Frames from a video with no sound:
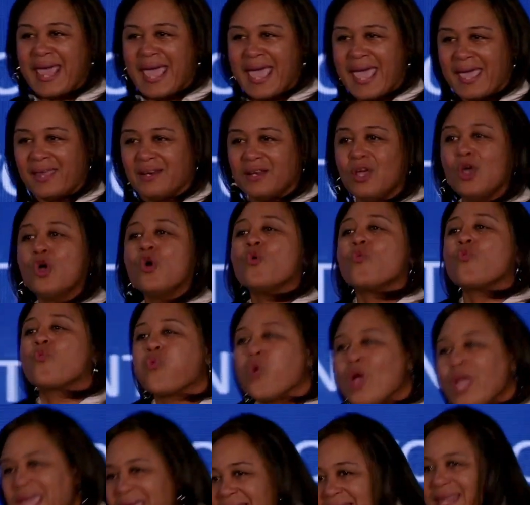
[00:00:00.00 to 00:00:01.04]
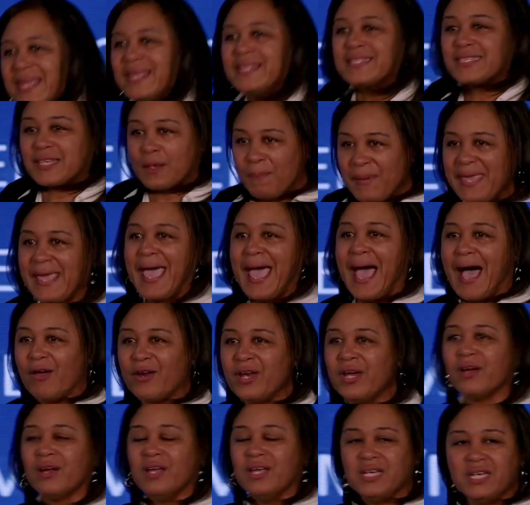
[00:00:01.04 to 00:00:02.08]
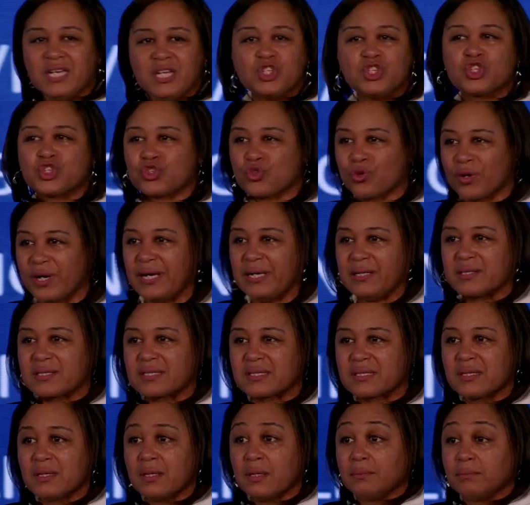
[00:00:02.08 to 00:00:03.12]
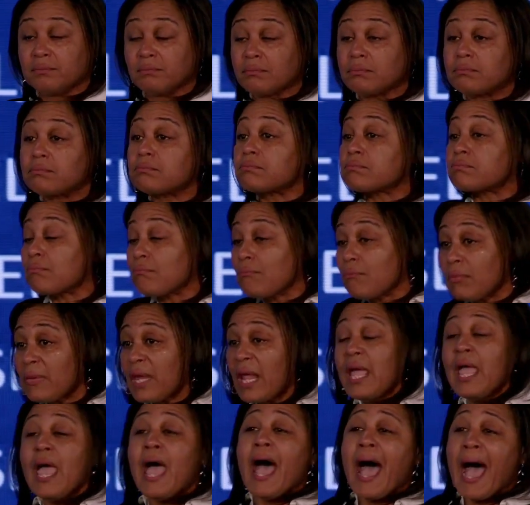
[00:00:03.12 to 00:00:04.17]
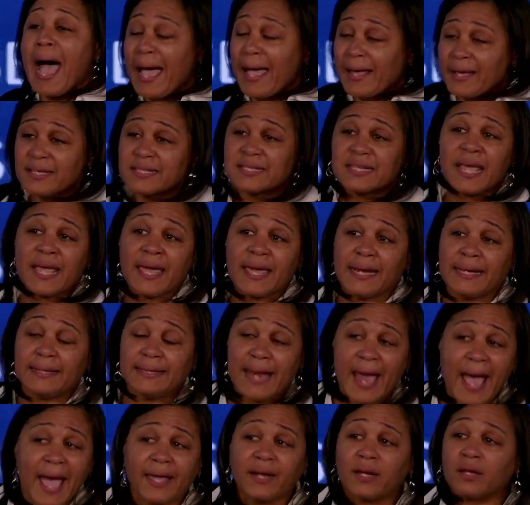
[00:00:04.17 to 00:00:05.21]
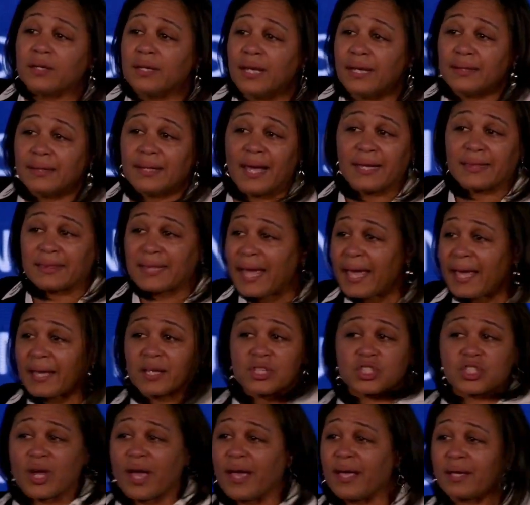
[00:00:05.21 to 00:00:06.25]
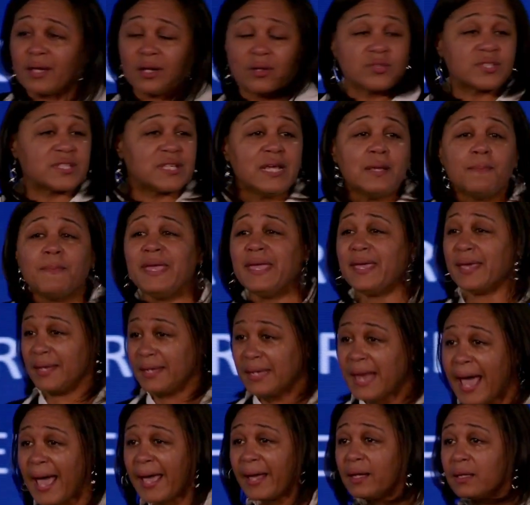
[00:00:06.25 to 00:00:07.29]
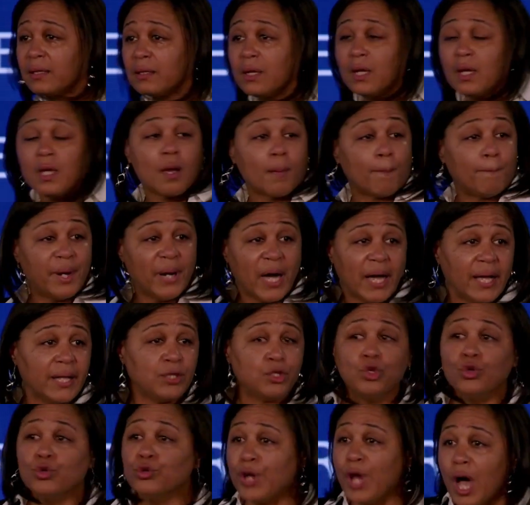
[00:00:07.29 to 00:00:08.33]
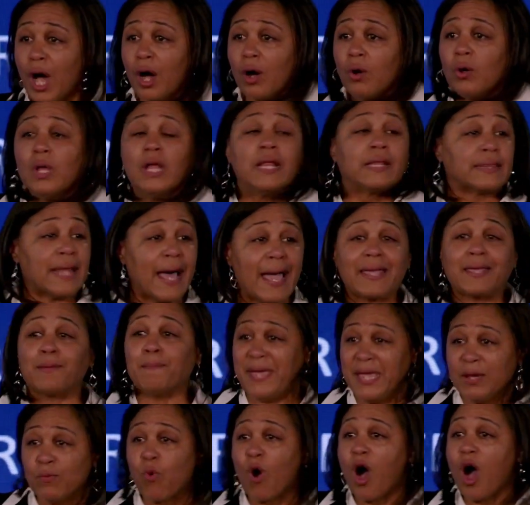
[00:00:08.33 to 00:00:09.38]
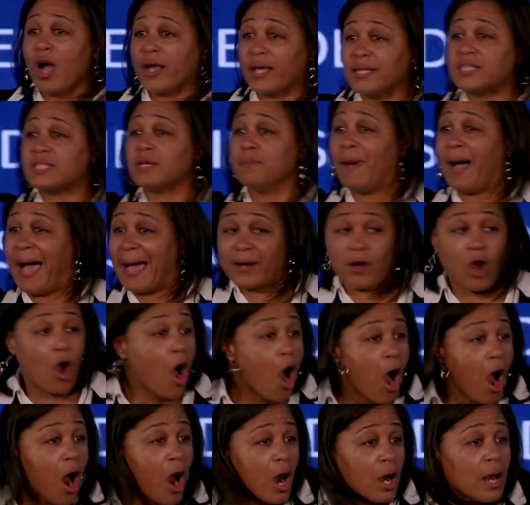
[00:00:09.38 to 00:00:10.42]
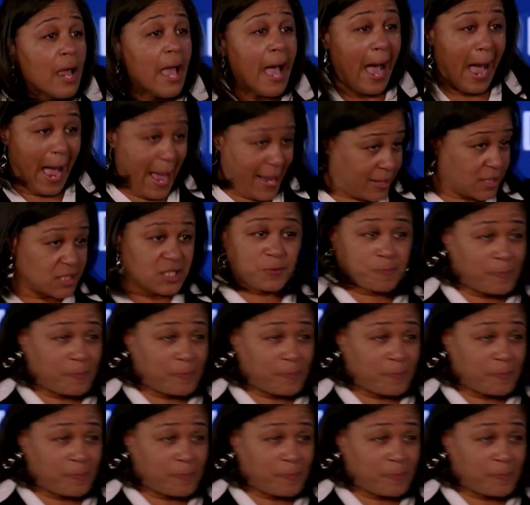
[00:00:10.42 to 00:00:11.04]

that. We need to be out here in these streets. I ain't saying at night or nothing like that because y'all ain't going to see me at night. But, you know, like me walking to my car, I could